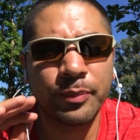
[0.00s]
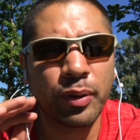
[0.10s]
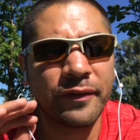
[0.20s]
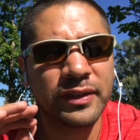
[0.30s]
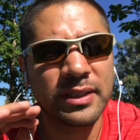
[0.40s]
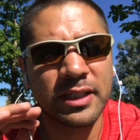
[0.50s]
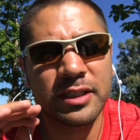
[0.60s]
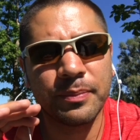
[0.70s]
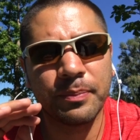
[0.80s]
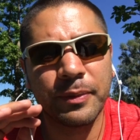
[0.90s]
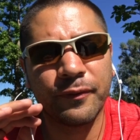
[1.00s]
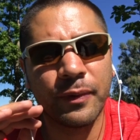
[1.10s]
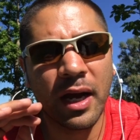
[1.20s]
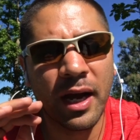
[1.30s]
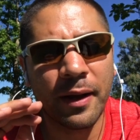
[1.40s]
to preface this
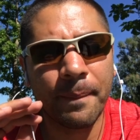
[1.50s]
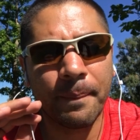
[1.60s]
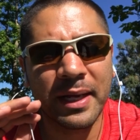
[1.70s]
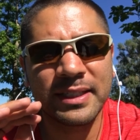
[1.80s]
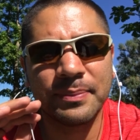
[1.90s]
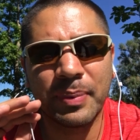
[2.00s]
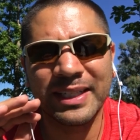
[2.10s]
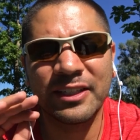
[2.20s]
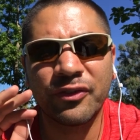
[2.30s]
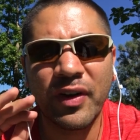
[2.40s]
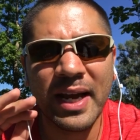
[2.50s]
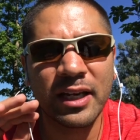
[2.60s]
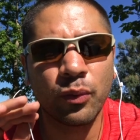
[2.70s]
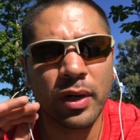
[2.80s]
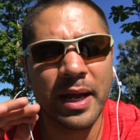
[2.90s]
uh, by, by
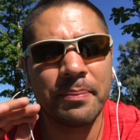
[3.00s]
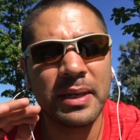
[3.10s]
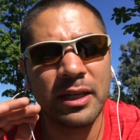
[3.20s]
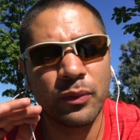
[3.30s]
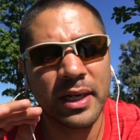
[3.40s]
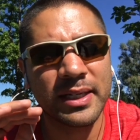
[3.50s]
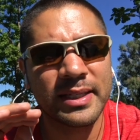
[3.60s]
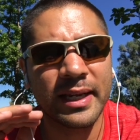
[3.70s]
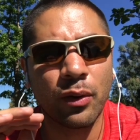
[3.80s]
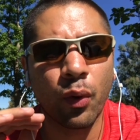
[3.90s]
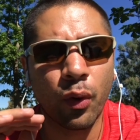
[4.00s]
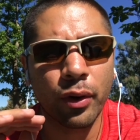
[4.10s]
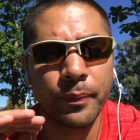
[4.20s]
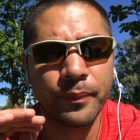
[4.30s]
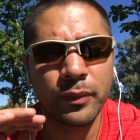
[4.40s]
defining what I mean when I say
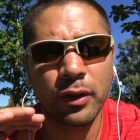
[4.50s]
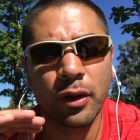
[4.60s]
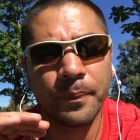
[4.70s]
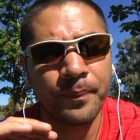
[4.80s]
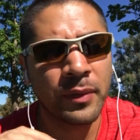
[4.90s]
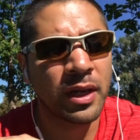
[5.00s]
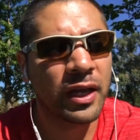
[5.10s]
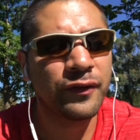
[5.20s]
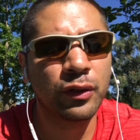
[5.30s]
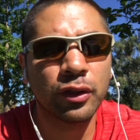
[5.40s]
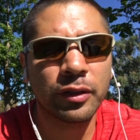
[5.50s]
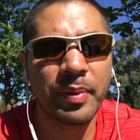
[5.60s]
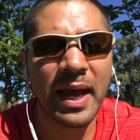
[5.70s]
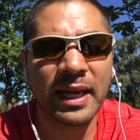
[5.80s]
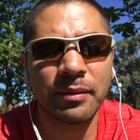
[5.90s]
whore. You know, if you look
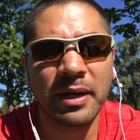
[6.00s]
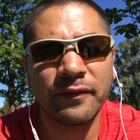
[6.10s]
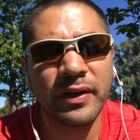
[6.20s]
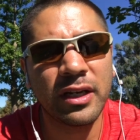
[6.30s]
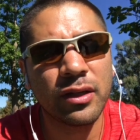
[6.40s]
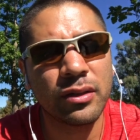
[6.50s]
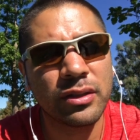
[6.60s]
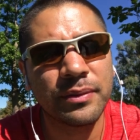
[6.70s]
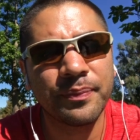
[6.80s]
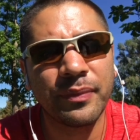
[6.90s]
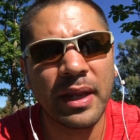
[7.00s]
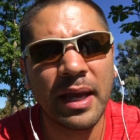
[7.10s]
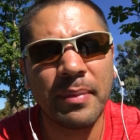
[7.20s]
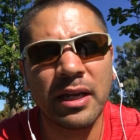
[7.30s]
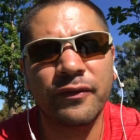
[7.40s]
back in my videos,
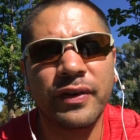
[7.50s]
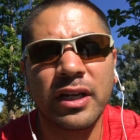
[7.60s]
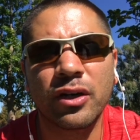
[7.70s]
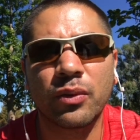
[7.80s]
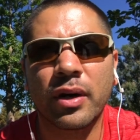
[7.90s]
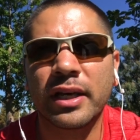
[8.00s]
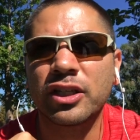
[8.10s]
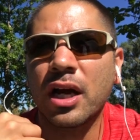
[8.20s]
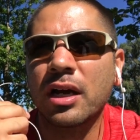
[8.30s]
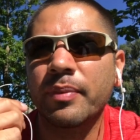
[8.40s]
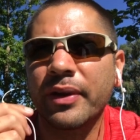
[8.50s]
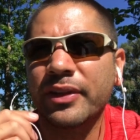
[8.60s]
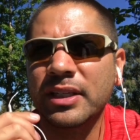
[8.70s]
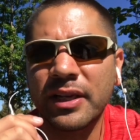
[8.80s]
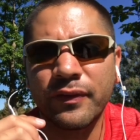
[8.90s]
I made a video where I talk about
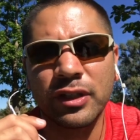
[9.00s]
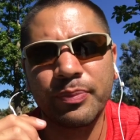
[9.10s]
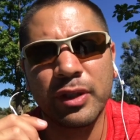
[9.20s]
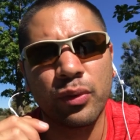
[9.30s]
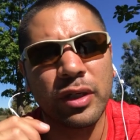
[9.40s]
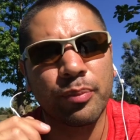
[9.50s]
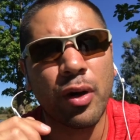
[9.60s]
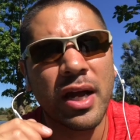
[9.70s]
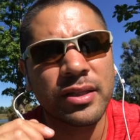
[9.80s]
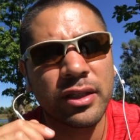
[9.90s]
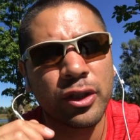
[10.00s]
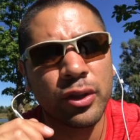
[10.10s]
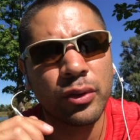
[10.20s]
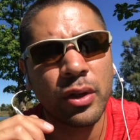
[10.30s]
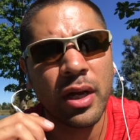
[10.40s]
the difference between a
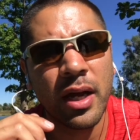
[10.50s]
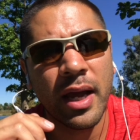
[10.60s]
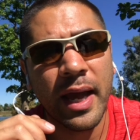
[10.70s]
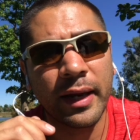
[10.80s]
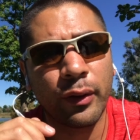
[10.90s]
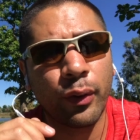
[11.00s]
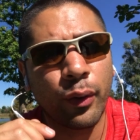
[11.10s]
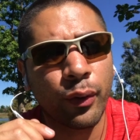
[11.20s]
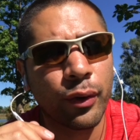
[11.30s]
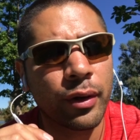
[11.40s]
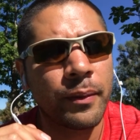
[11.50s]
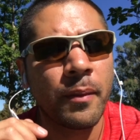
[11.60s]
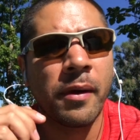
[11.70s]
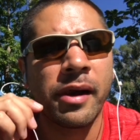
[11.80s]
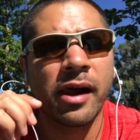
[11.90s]
prostitute and a whore.
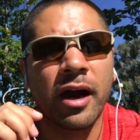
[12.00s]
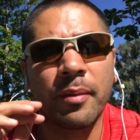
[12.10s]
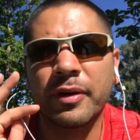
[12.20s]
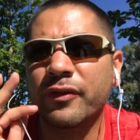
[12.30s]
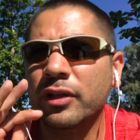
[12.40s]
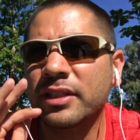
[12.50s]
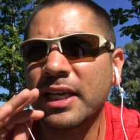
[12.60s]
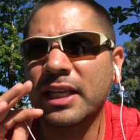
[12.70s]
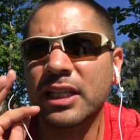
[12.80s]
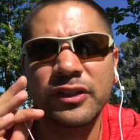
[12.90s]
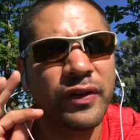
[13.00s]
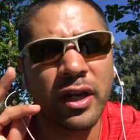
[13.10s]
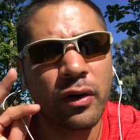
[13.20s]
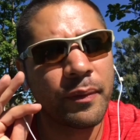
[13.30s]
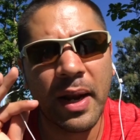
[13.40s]
Um, but for the sake of this
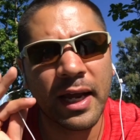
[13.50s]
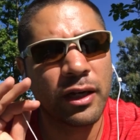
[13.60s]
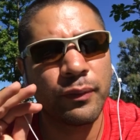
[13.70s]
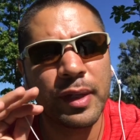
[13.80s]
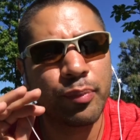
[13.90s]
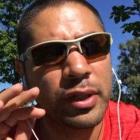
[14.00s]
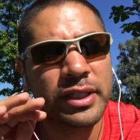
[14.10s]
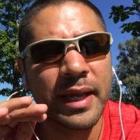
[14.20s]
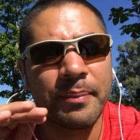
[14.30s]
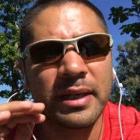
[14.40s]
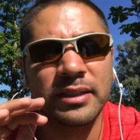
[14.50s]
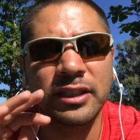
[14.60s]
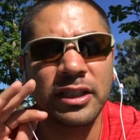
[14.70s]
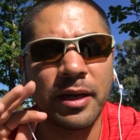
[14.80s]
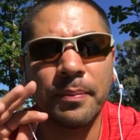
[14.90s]
video, I'm not going to repreach that
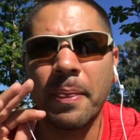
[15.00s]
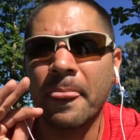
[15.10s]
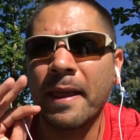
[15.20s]
message. Um,